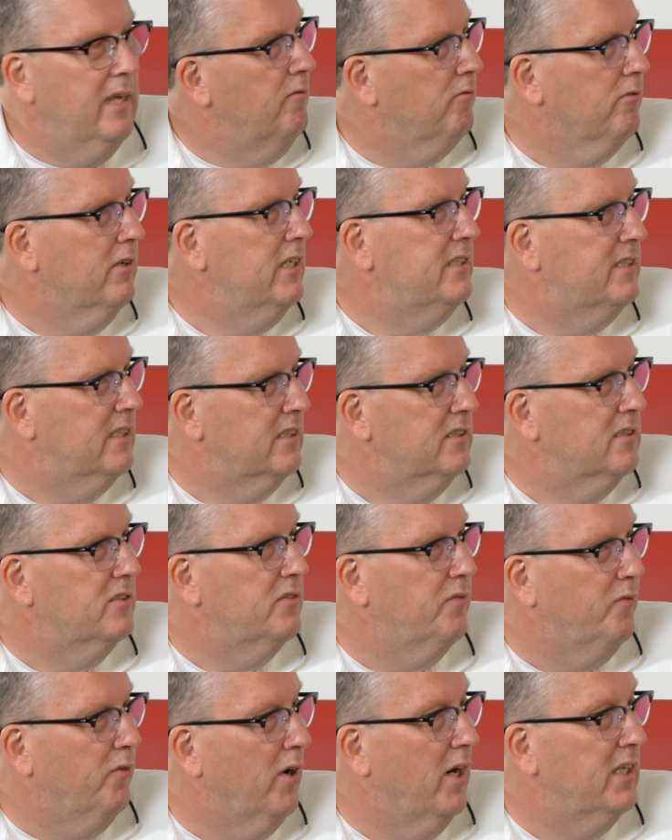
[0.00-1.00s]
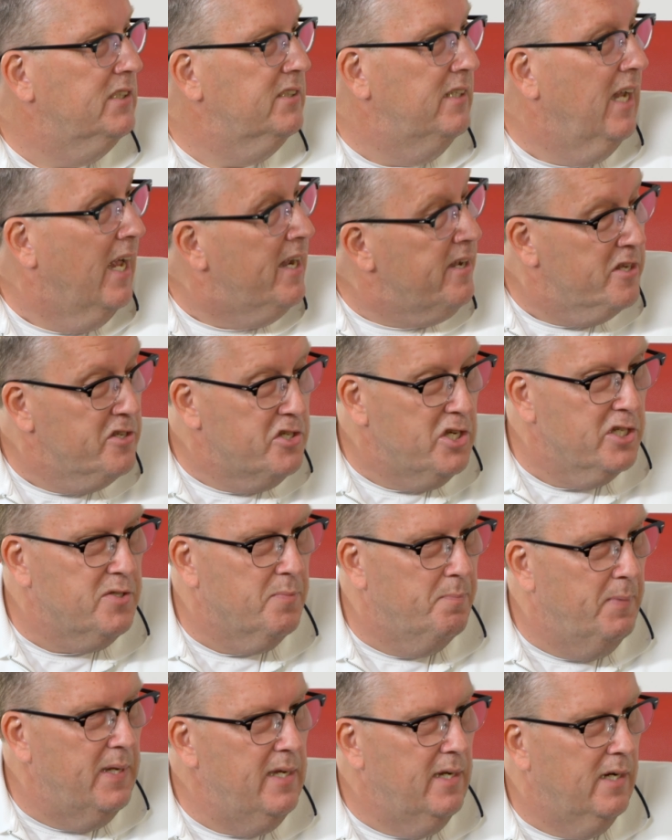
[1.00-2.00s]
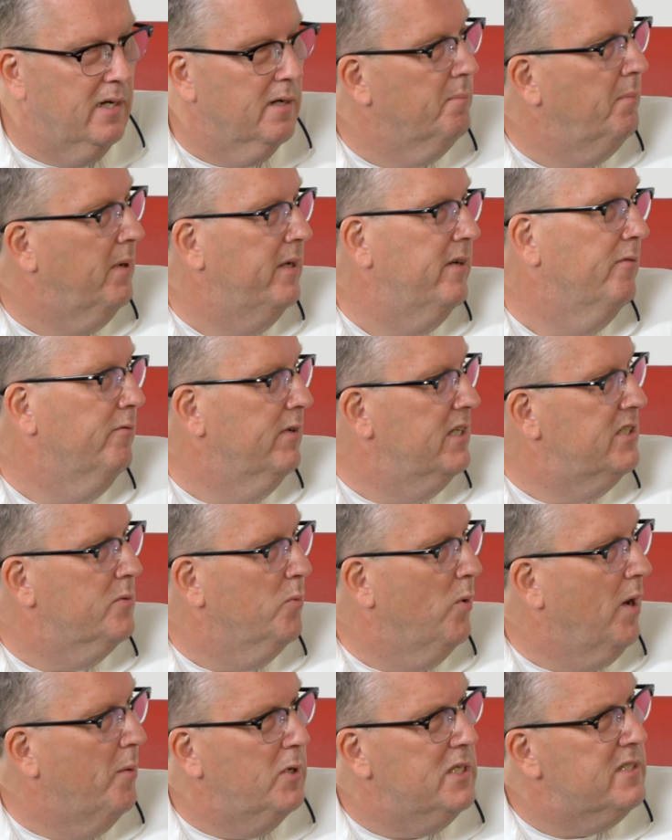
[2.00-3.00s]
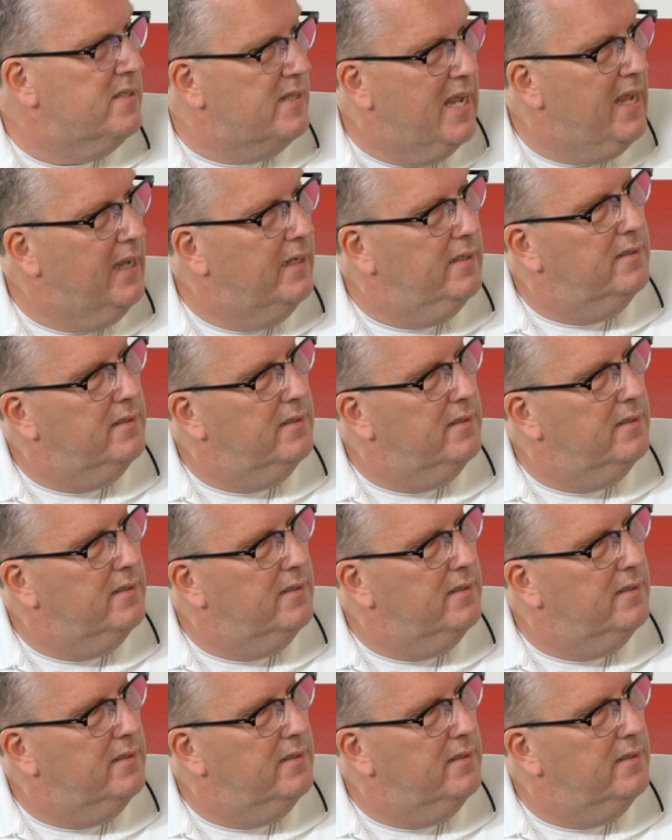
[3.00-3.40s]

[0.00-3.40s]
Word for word: reasons for us not to just be here, but the reason why we stayed, mm